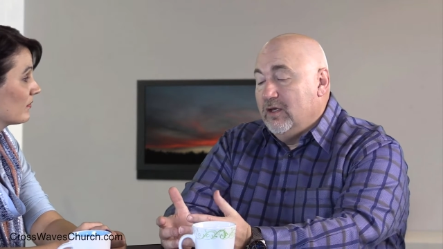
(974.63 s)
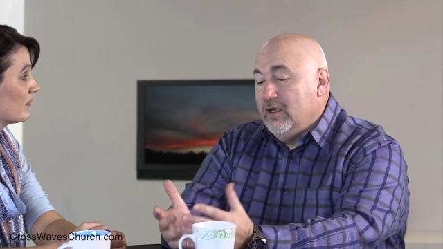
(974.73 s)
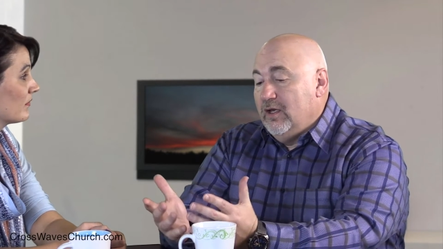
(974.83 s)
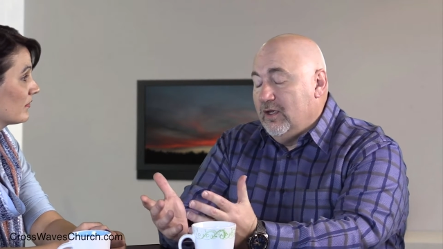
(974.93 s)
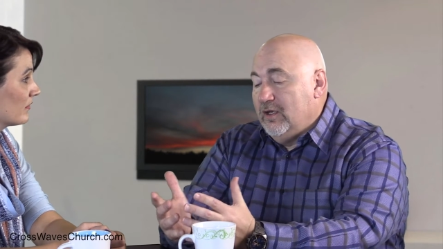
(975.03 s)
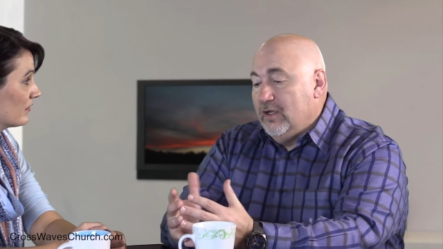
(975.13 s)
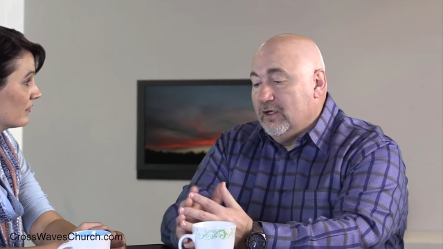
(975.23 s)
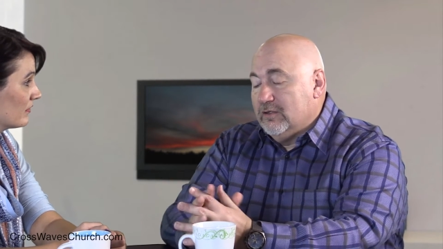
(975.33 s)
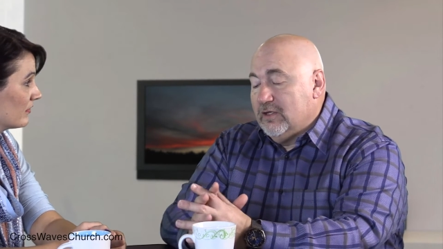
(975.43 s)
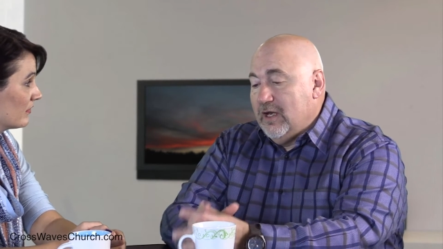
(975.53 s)
Speaker 1: And
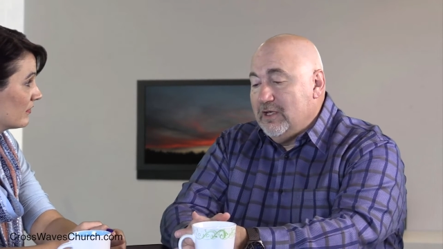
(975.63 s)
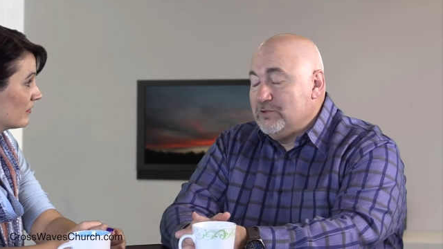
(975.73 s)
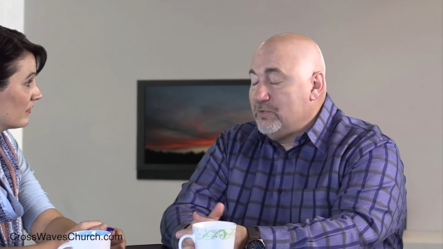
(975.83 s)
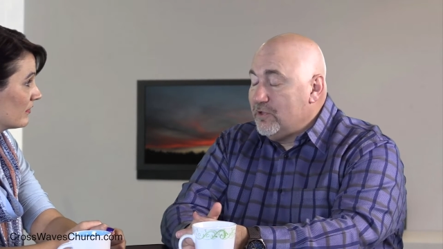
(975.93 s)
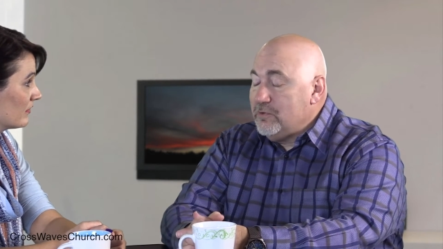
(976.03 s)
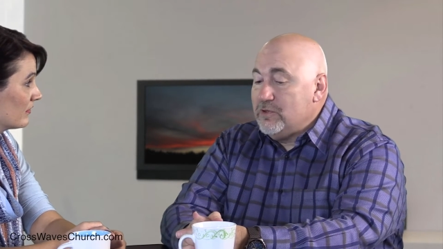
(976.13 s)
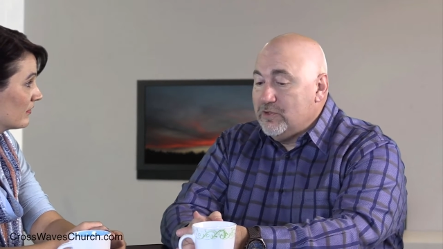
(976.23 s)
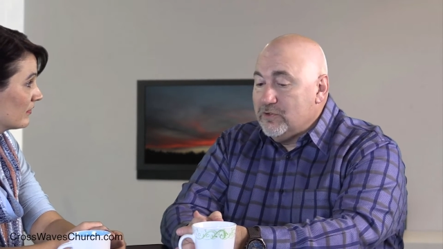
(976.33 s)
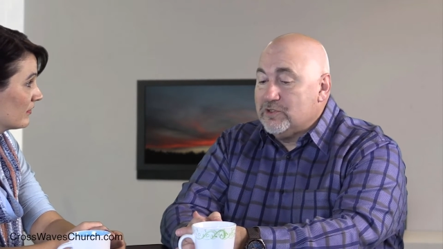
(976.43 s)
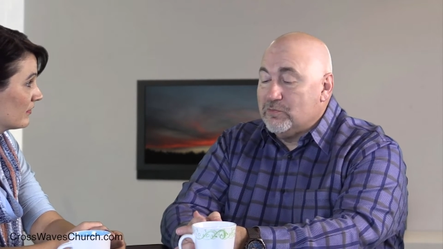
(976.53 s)
uh, God has really been
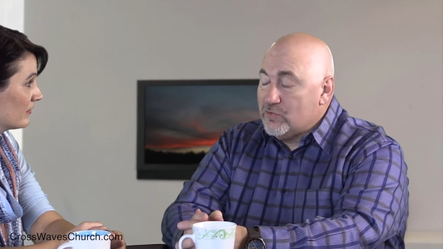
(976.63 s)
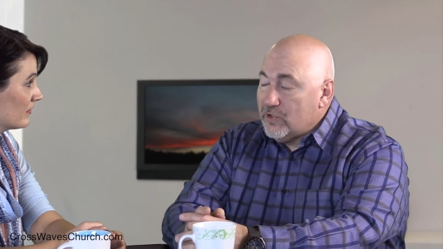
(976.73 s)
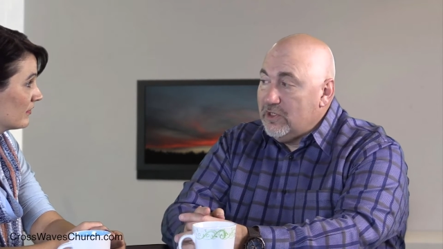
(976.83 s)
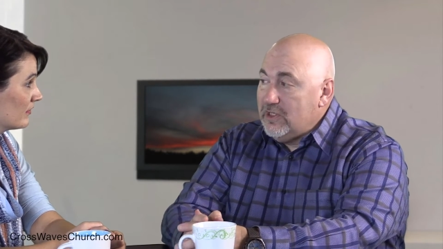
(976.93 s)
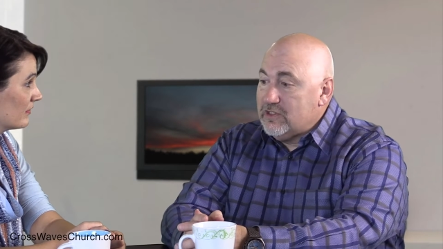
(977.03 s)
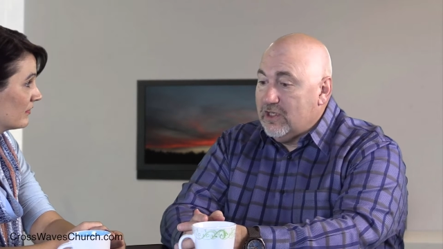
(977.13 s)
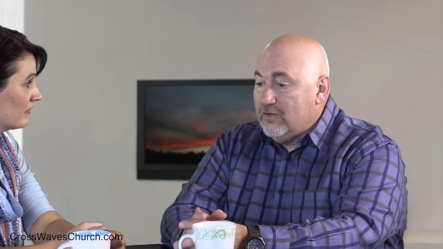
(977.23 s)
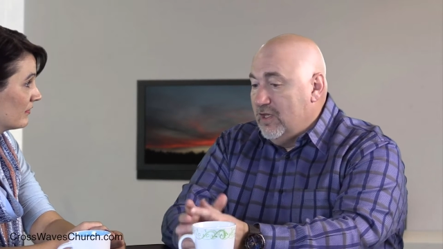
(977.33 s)
doing some really neat stuff.